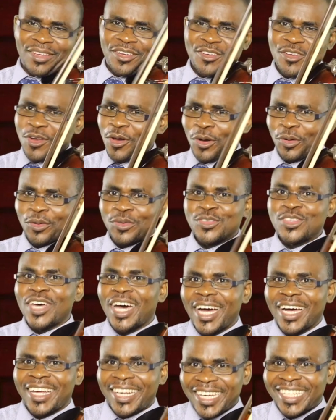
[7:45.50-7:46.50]
No,
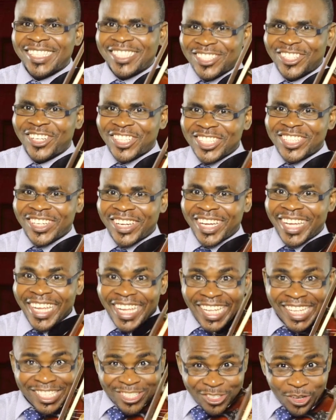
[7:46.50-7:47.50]
that is not your
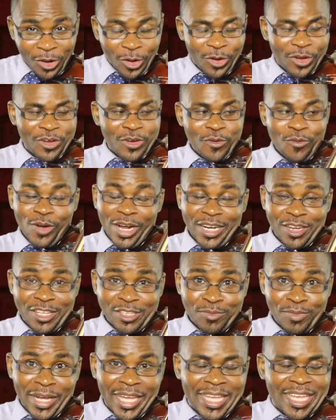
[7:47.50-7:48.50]
E. So, what
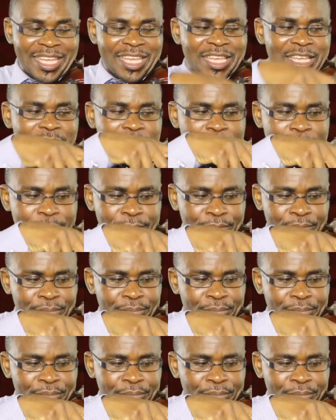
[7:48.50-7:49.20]
is my E?